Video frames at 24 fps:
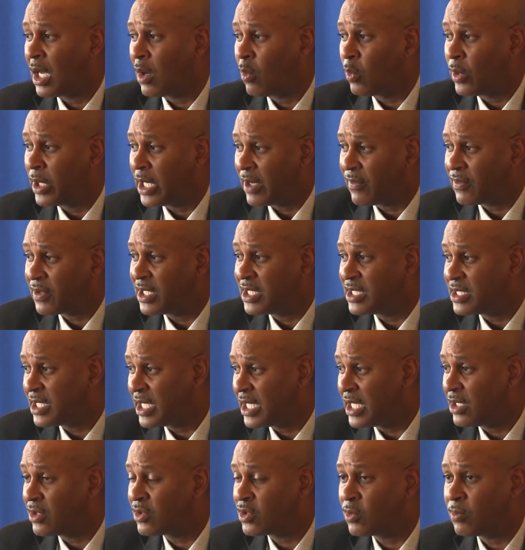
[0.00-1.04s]
We have
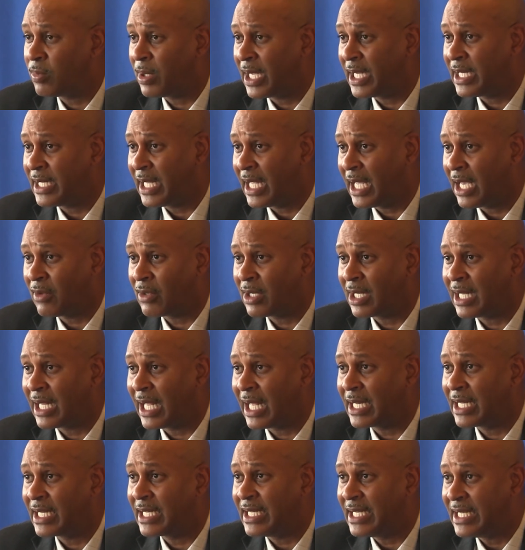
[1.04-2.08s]
continued to pay down a
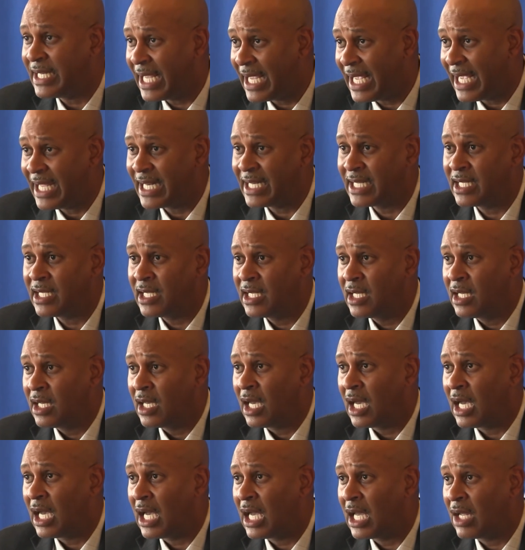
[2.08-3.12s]
lot of debt,
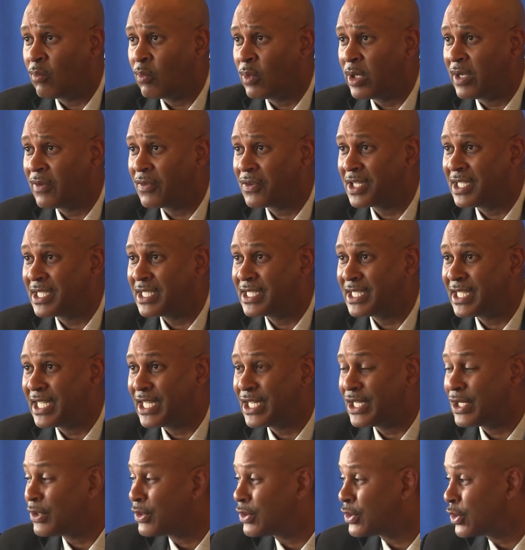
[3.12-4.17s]
and we have
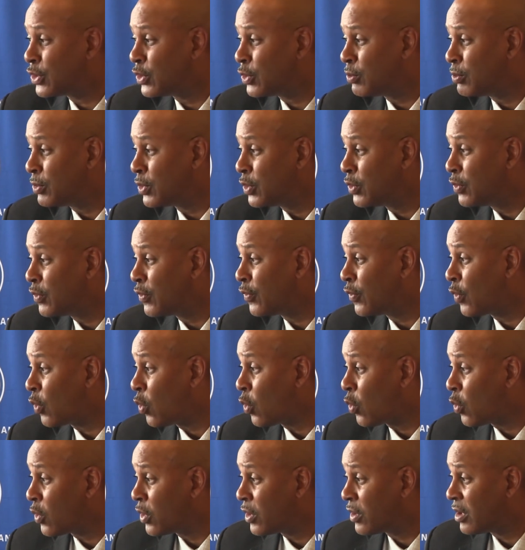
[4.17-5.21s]
continued to move
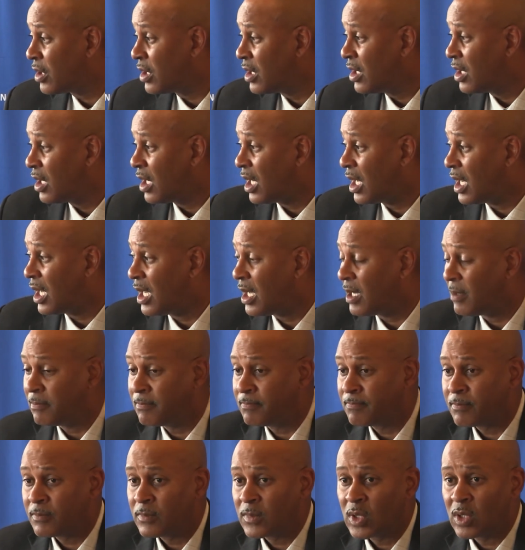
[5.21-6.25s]
forward
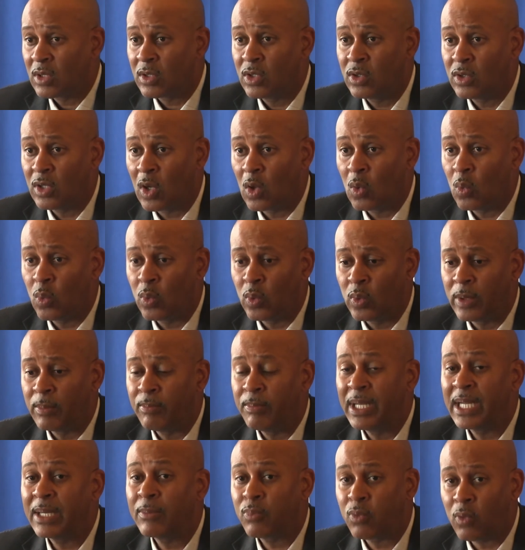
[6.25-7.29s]

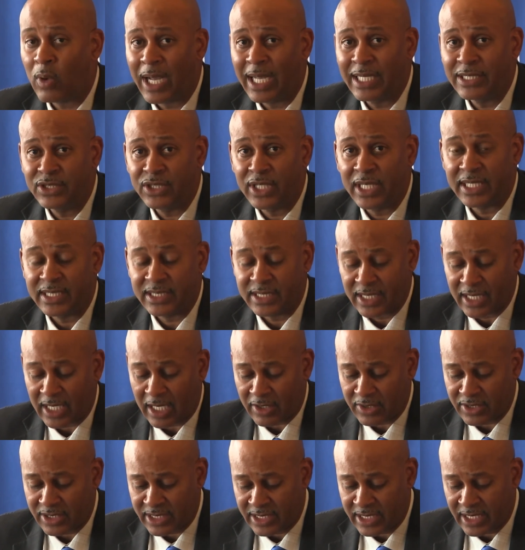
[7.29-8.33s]
with big projects in
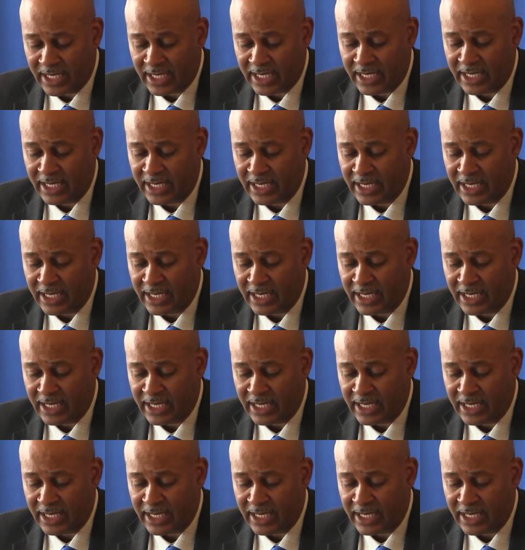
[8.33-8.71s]
our city.